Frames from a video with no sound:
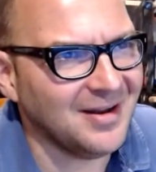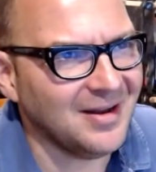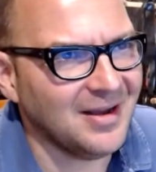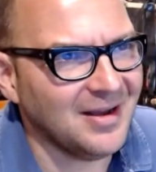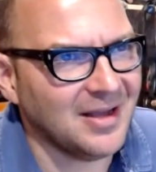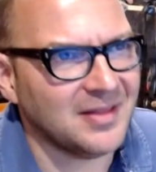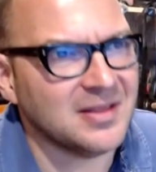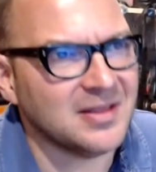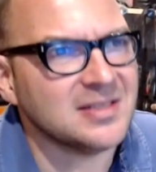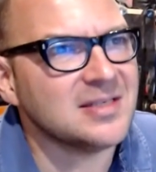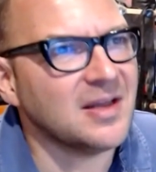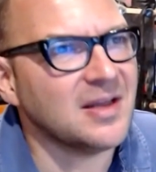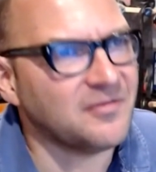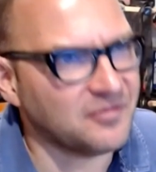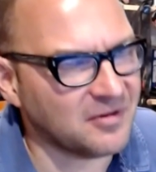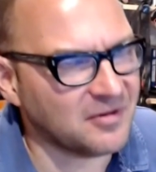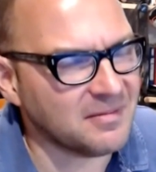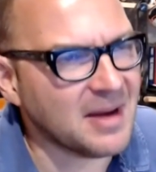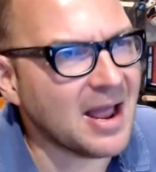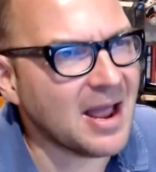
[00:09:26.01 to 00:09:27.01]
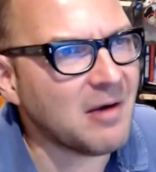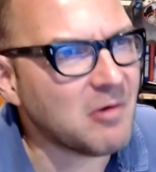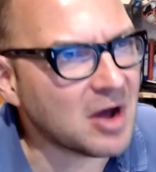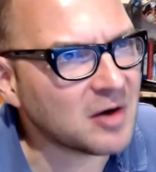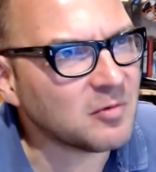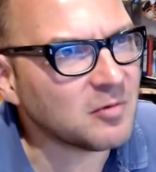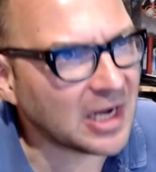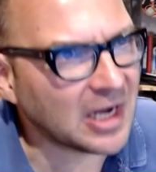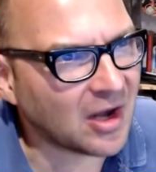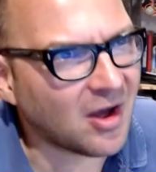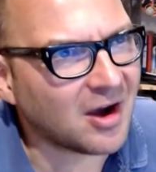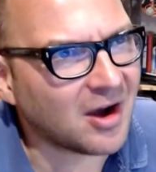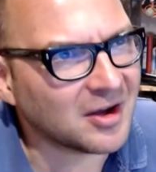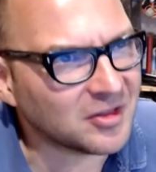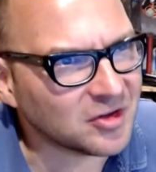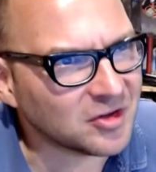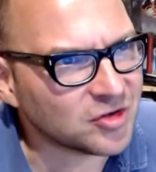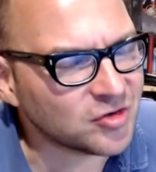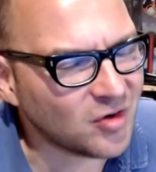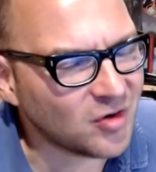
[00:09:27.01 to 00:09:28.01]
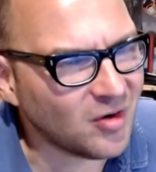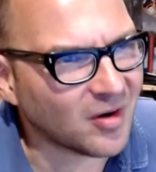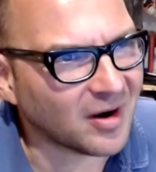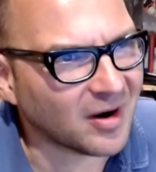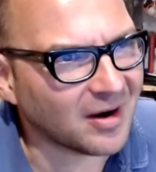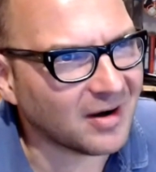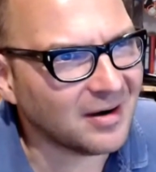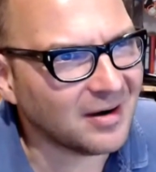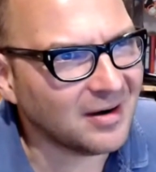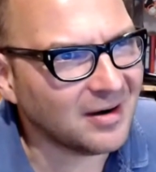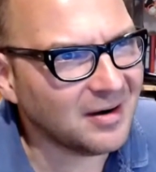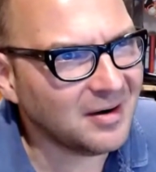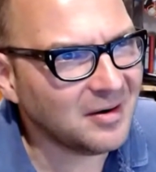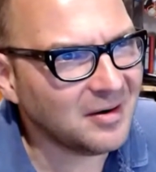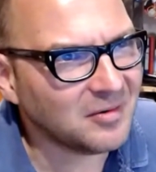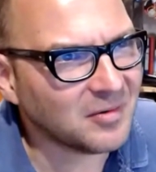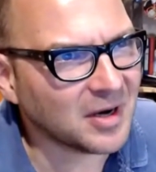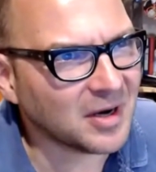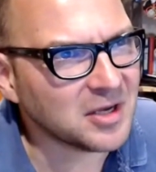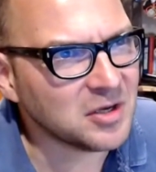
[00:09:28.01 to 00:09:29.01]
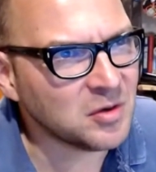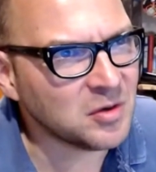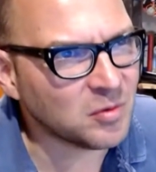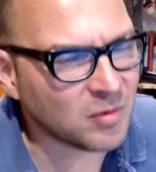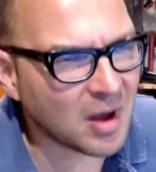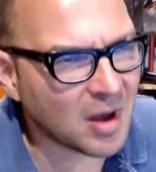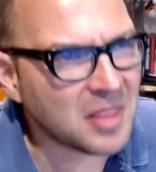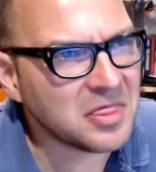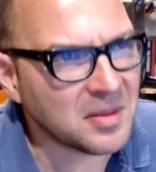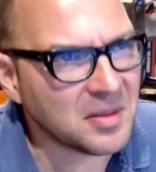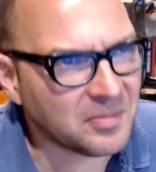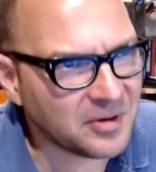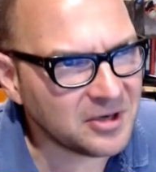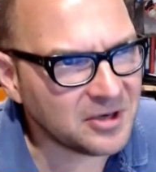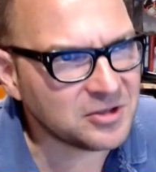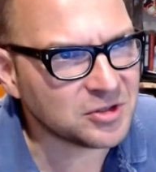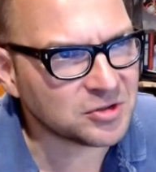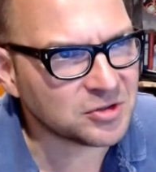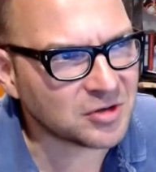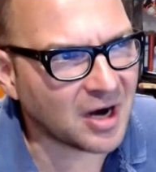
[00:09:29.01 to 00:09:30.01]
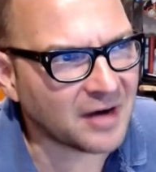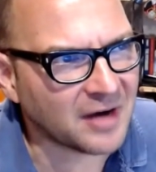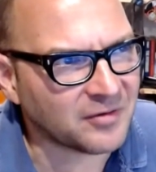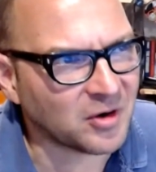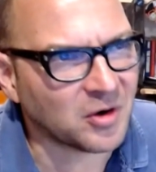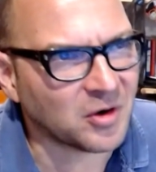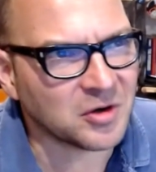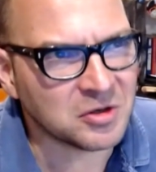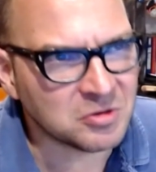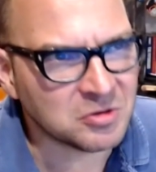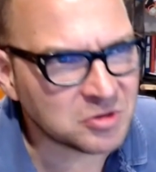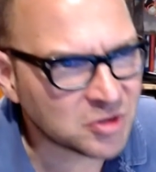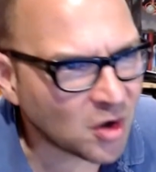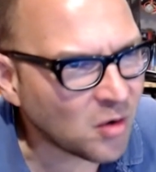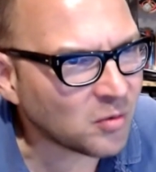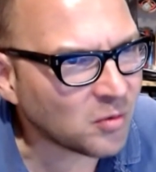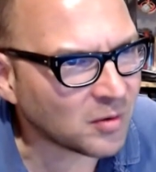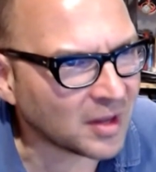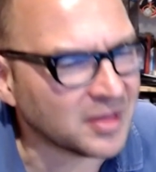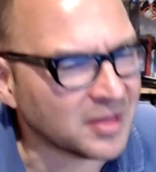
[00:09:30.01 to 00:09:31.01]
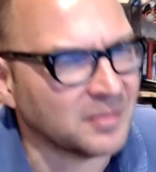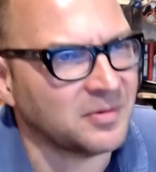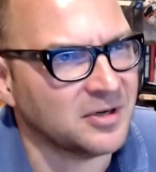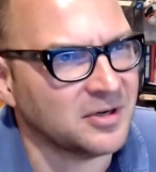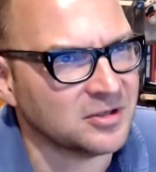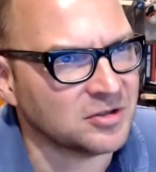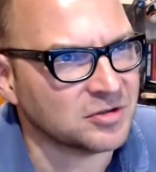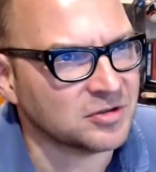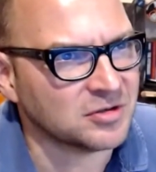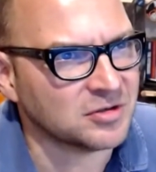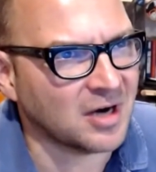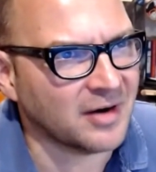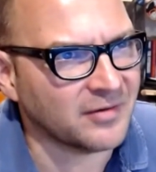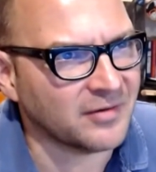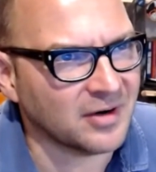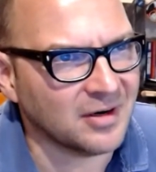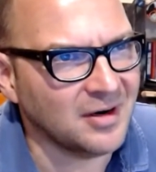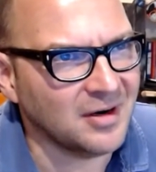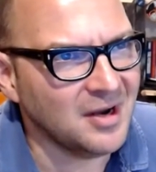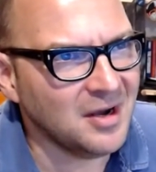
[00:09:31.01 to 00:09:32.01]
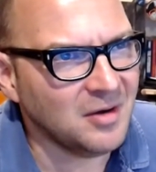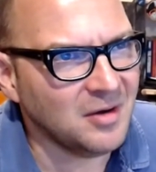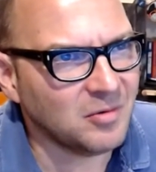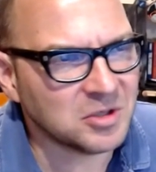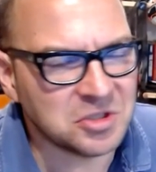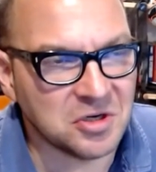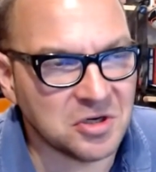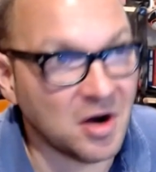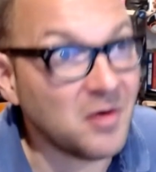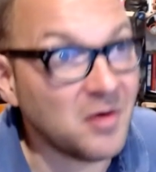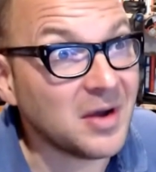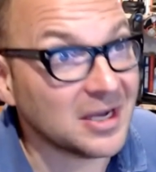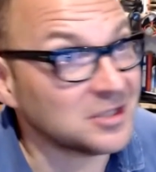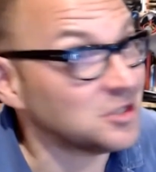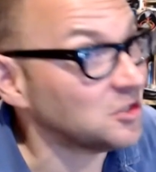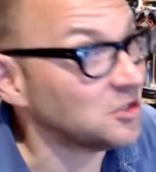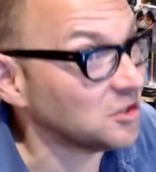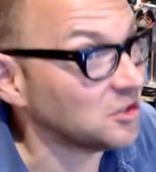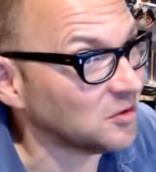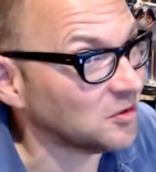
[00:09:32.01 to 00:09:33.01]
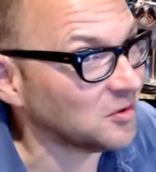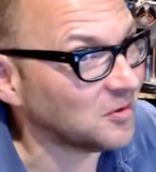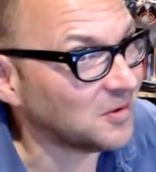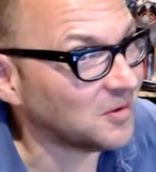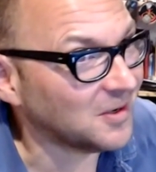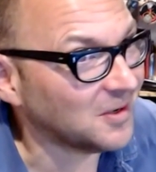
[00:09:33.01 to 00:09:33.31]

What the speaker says: And they said, "From now on, we lock the drawer, right? You run the printer driver or you don't run the printer driver. What you don't get to do